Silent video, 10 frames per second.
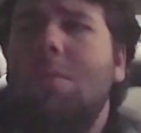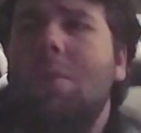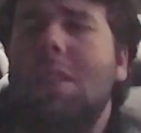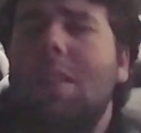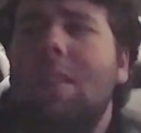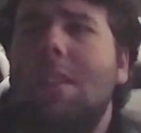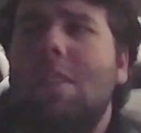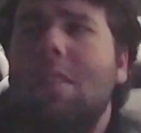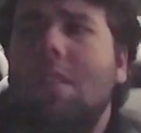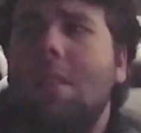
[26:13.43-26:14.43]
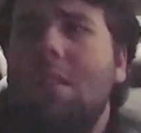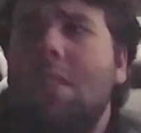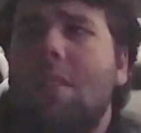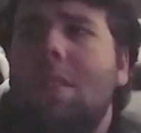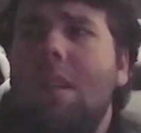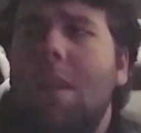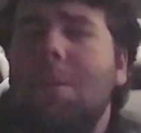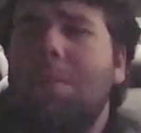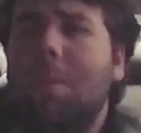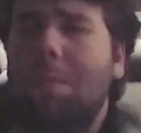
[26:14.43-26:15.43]
was at least a good he
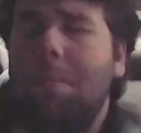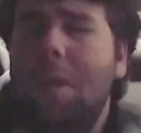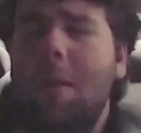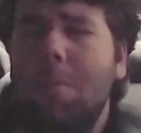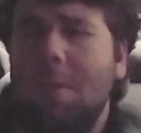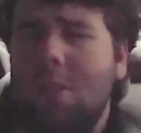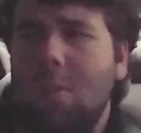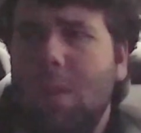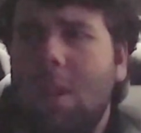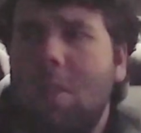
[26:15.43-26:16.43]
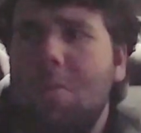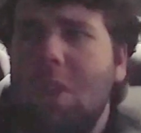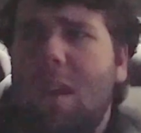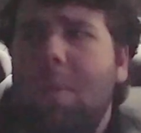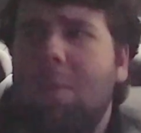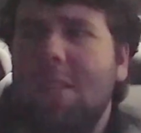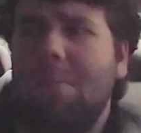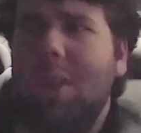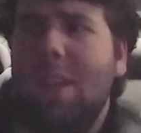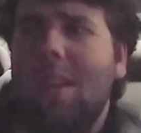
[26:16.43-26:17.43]
was he was doing a good job and
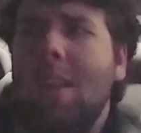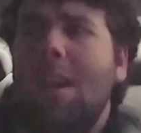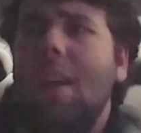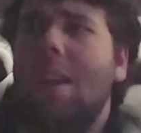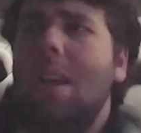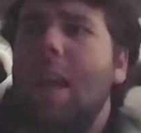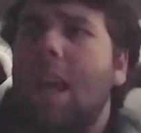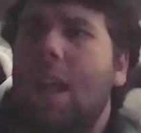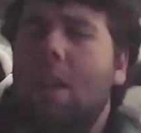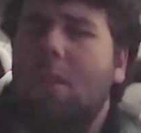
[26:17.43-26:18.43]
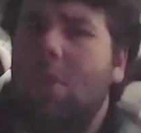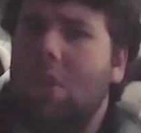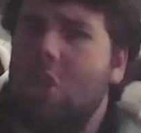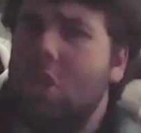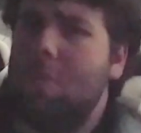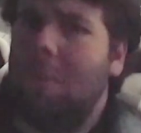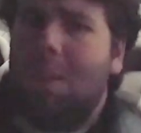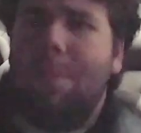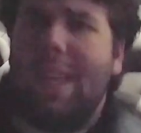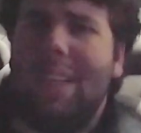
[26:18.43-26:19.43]
wasn't playing an annoying
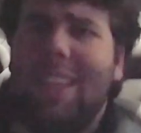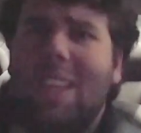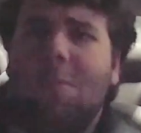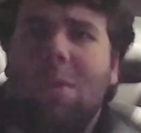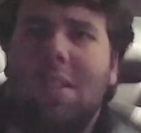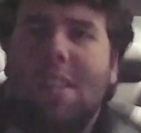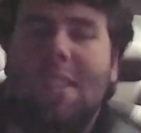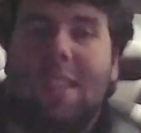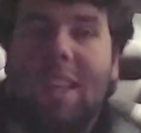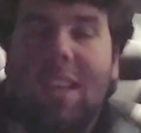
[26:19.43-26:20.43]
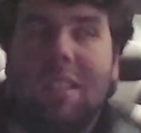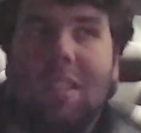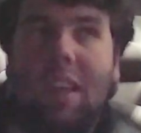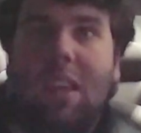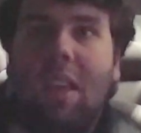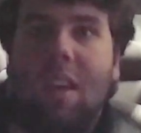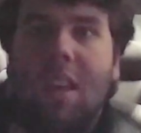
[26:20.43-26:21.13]
schmuck bag like he was in this like